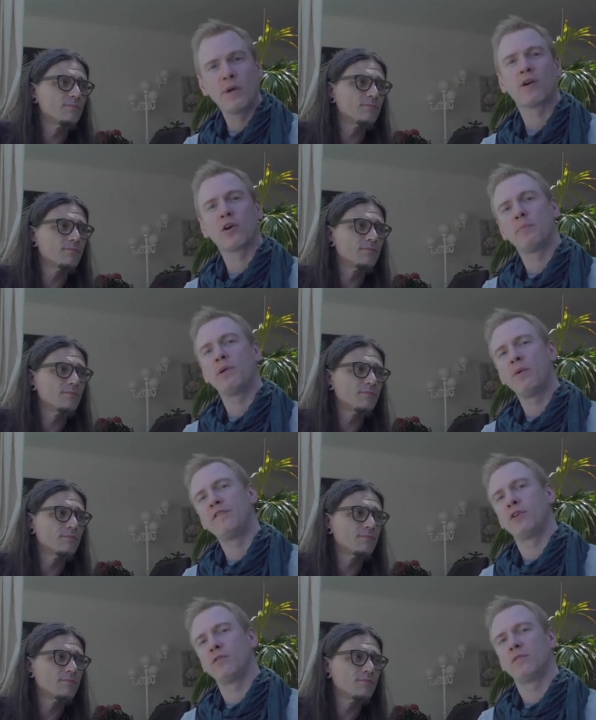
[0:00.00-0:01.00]
Speaker 1: we are going to be
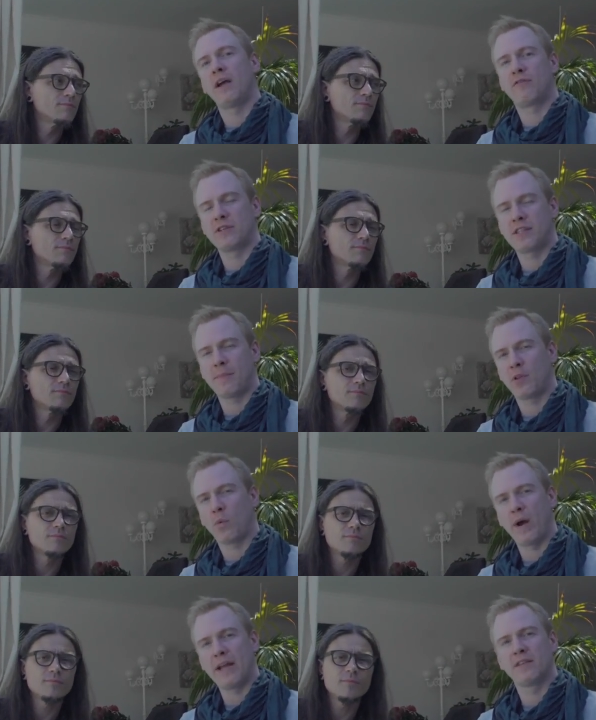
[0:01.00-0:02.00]
with you every step of
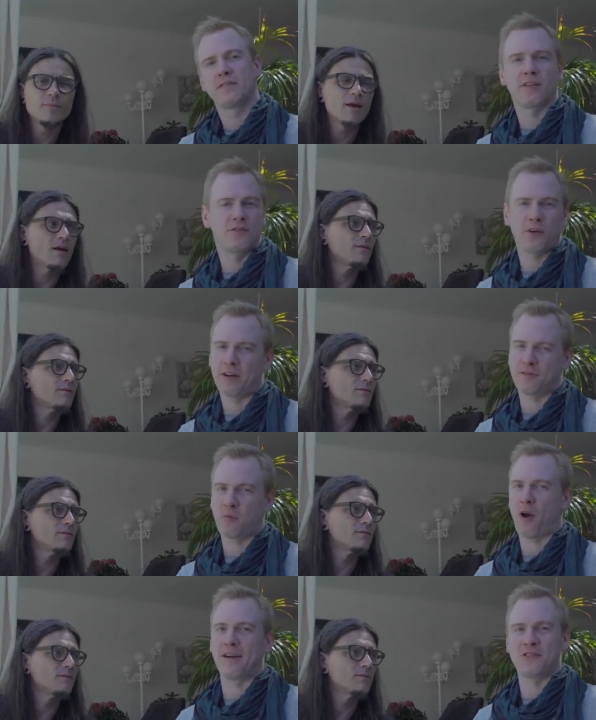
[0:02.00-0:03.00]
the way. So yeah. you don't have to
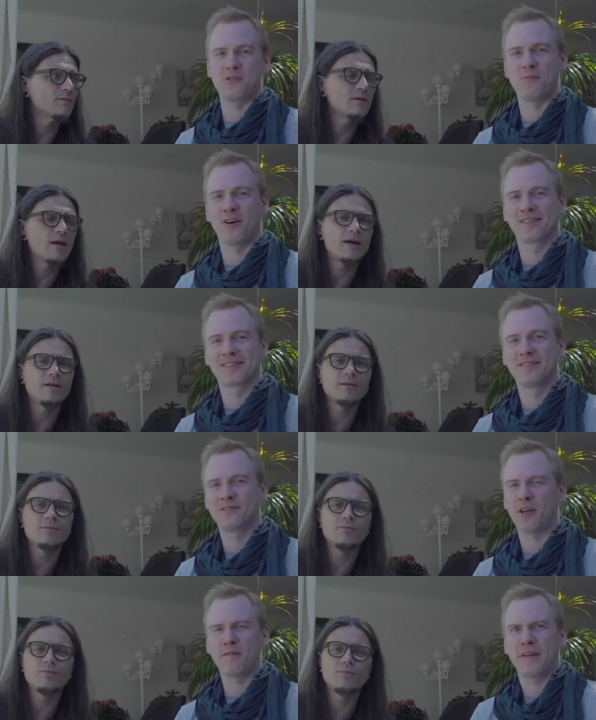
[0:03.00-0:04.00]
worry too much. Yeah.
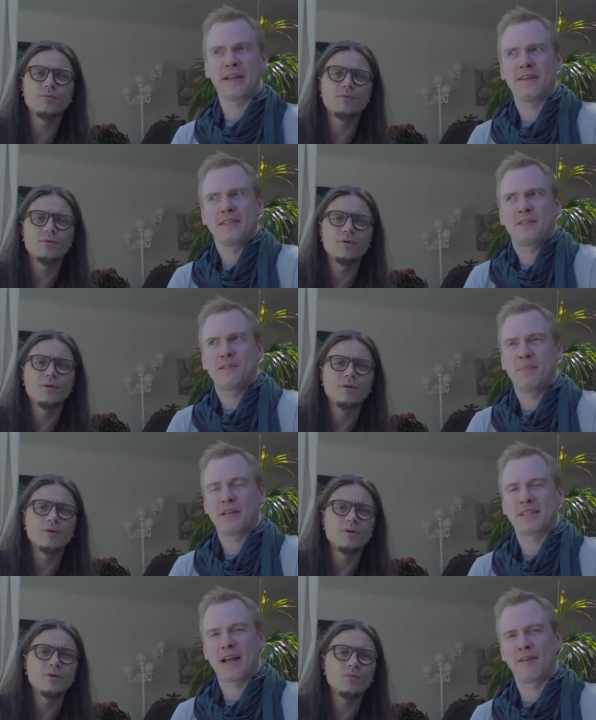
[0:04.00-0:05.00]
Don't think of it as this
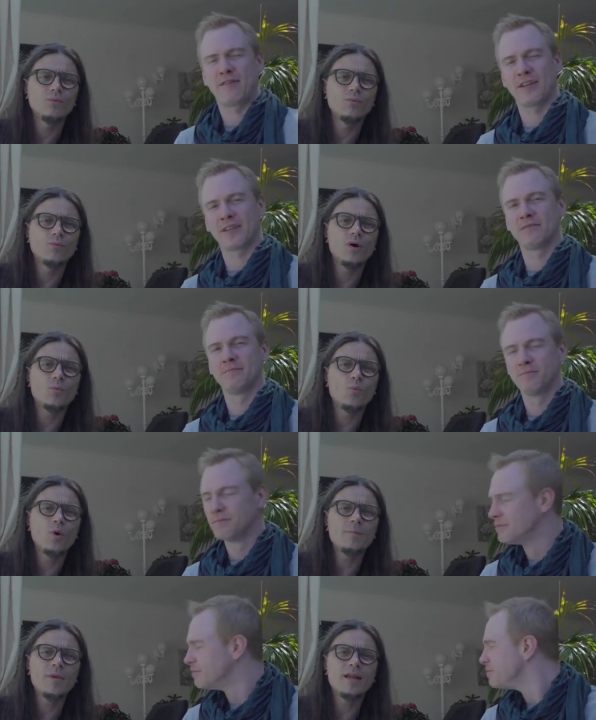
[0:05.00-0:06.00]
big scary thing. What
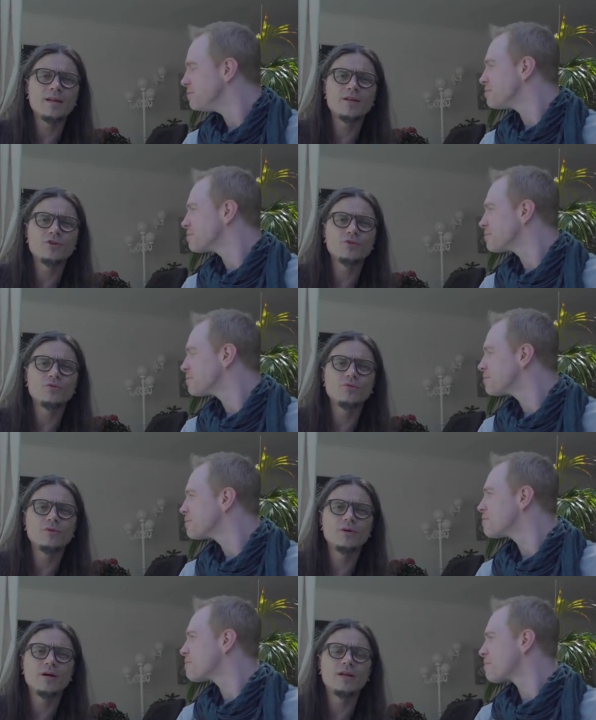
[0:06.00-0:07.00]
Speaker 2: one man can do,
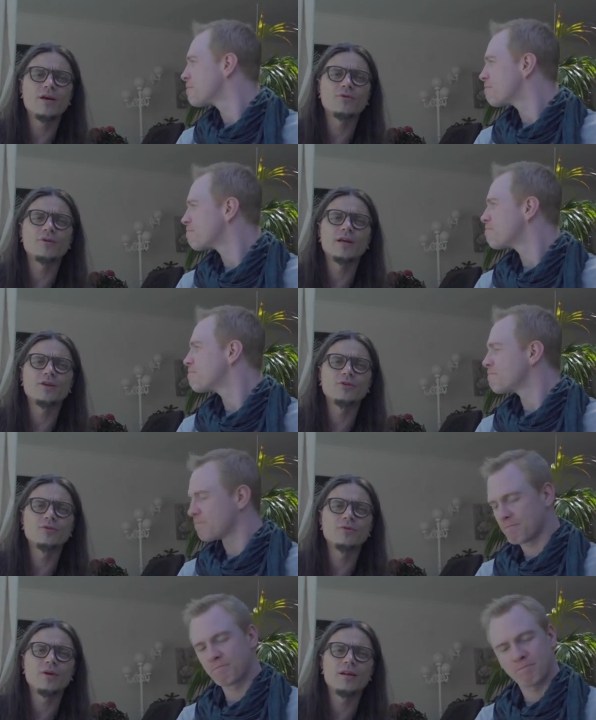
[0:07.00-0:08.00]
another can
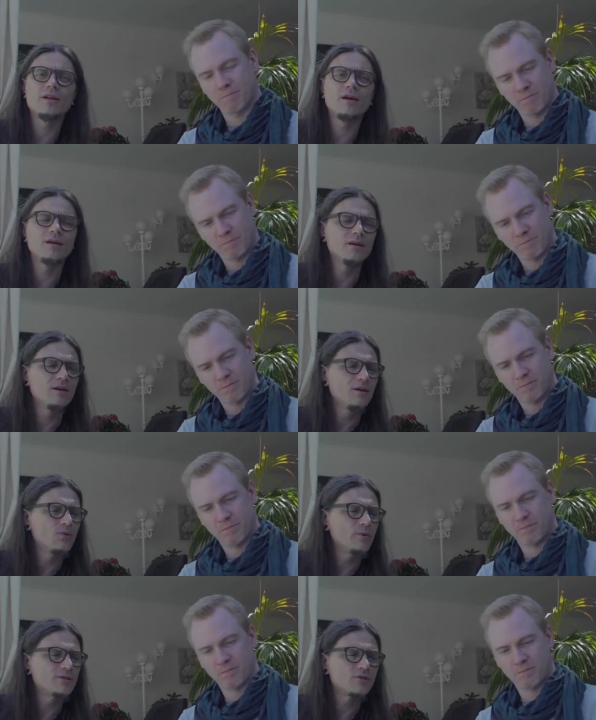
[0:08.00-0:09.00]
do. And
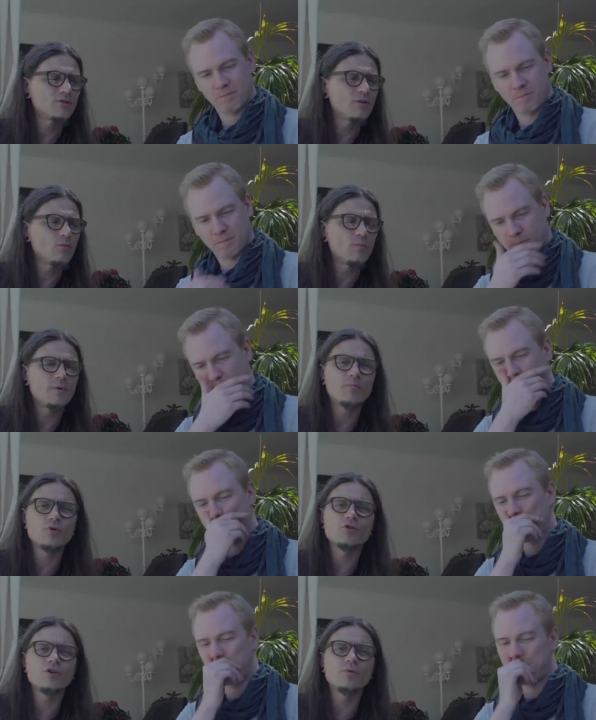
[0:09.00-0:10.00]
we certainly won't be
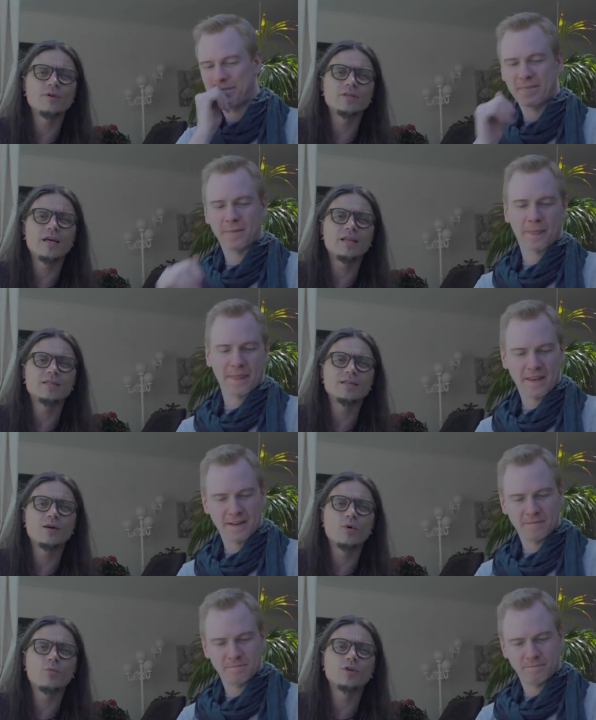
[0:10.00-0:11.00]
pushing you into any
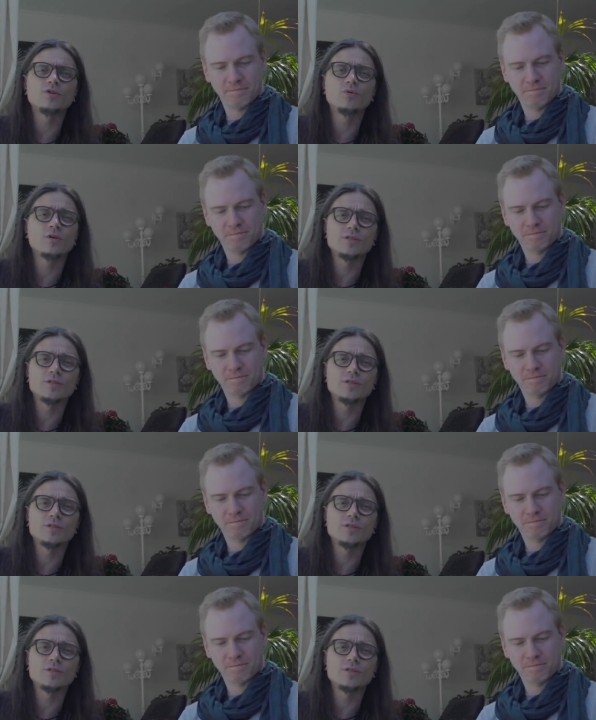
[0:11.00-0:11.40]
set we wouldn't do